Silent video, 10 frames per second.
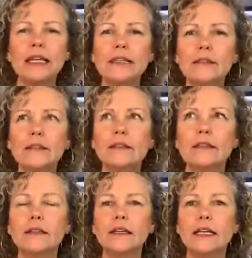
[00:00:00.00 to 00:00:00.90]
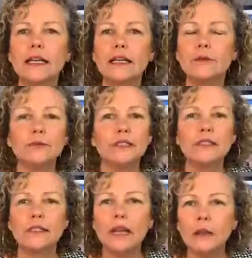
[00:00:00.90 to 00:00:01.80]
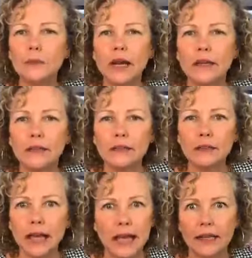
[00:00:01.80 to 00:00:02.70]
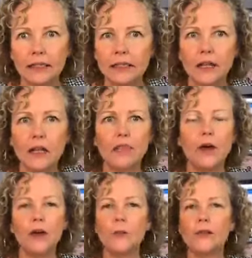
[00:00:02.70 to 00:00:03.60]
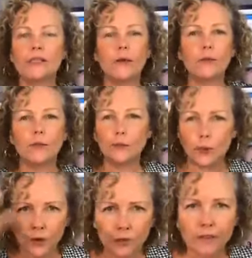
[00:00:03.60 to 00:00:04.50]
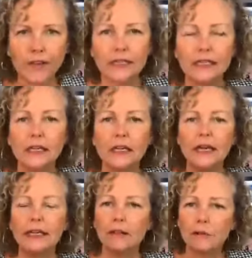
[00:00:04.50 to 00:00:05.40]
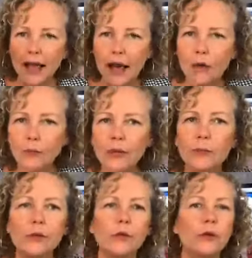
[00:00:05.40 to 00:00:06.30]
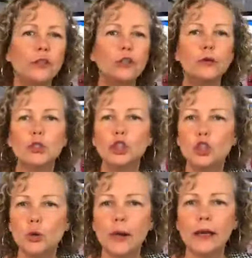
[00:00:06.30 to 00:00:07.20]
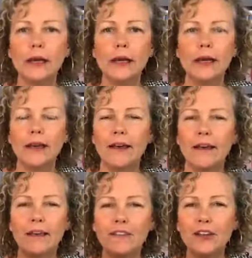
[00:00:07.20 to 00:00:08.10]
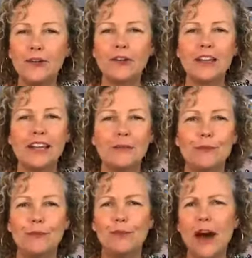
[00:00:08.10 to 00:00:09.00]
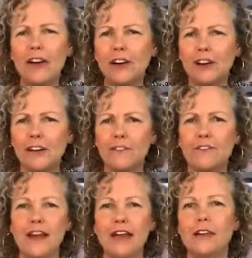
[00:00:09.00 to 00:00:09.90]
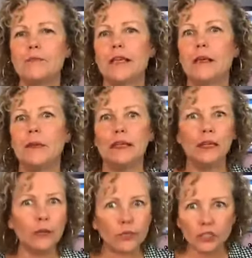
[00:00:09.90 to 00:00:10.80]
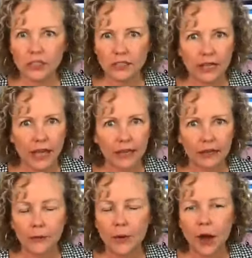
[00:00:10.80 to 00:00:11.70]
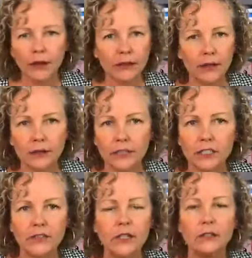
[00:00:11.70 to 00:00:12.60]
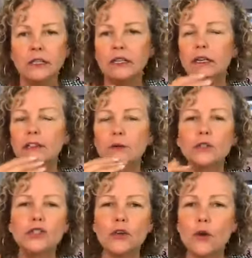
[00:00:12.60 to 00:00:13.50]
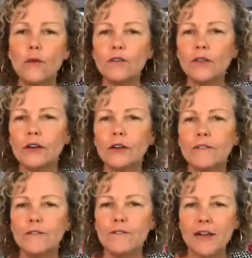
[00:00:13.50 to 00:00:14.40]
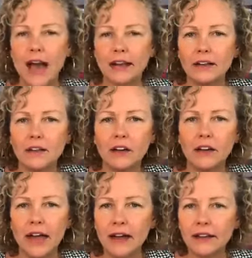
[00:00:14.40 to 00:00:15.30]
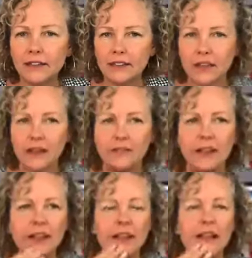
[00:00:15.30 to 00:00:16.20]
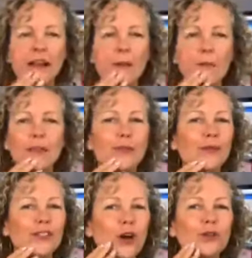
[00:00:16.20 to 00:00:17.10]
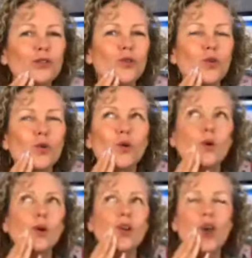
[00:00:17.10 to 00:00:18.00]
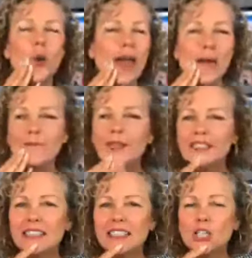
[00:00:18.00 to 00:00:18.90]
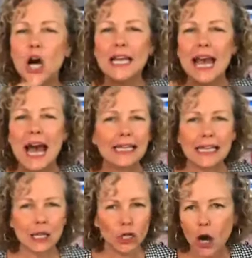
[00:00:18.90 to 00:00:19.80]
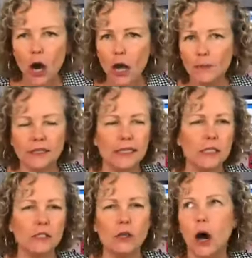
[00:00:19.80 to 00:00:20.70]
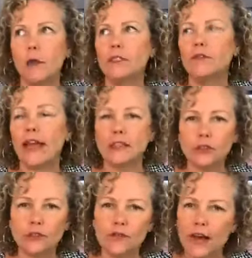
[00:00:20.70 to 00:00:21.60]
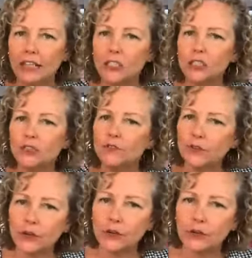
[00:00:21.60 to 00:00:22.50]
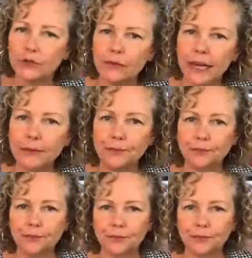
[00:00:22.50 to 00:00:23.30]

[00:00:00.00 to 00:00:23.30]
He celebrated and thought it was perfect and allowed people to enjoy heavy cream, butter, and fatty meat. I mean, he was just like the pioneer in this field. There was no fear of fat on an Atkins diet, right? But there was also no emphasis on adding gobs and gobs of extra fat to your food, right?